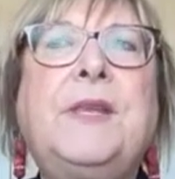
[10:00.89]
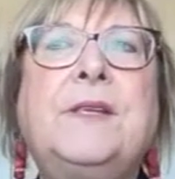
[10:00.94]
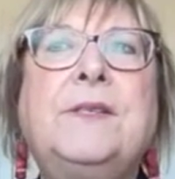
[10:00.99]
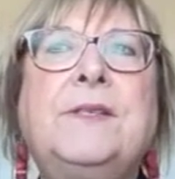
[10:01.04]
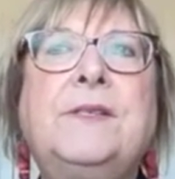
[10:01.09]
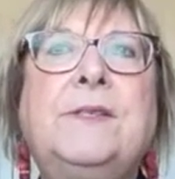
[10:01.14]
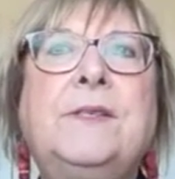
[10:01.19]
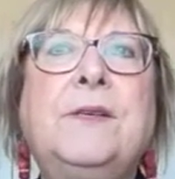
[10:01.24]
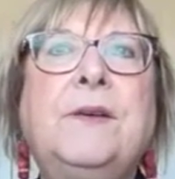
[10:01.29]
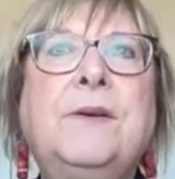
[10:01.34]

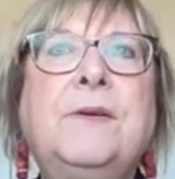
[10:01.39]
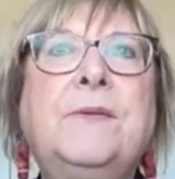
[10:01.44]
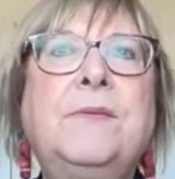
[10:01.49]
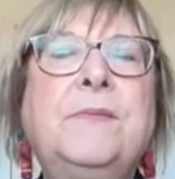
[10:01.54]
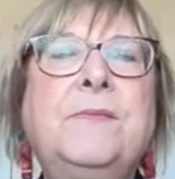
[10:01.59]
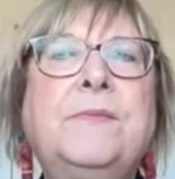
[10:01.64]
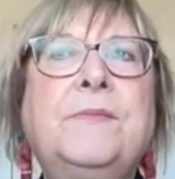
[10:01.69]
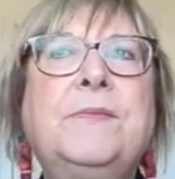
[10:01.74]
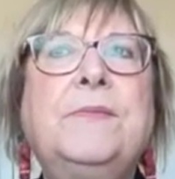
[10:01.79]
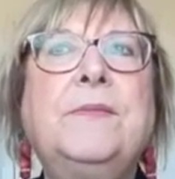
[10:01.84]

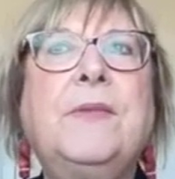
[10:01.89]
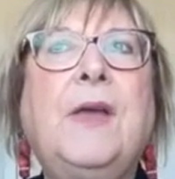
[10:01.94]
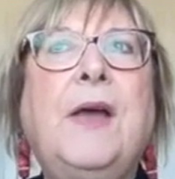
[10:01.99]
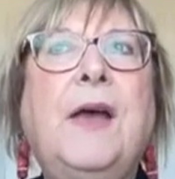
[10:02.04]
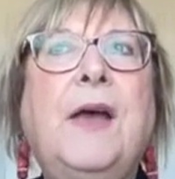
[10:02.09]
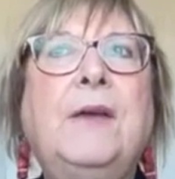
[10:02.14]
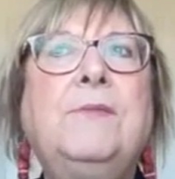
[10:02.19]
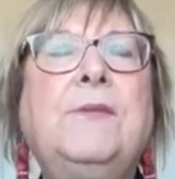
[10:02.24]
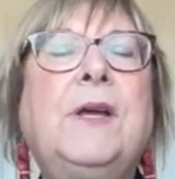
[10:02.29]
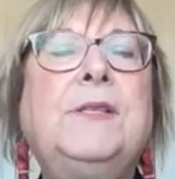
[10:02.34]
So
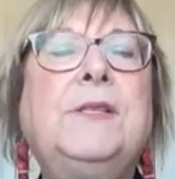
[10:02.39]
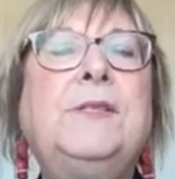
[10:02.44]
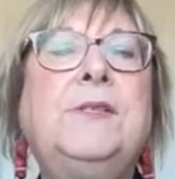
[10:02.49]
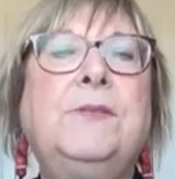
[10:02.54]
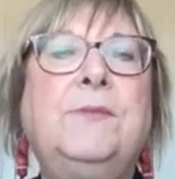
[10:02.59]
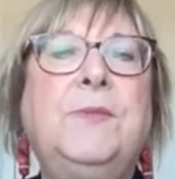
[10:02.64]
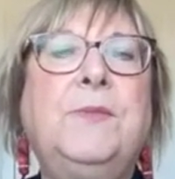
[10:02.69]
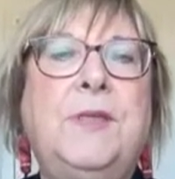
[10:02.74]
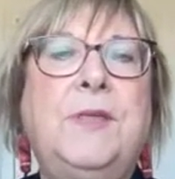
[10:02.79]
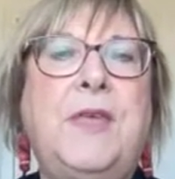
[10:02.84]
I
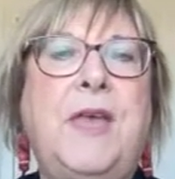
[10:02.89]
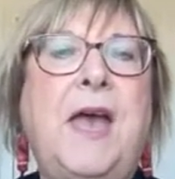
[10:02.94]
wrestle with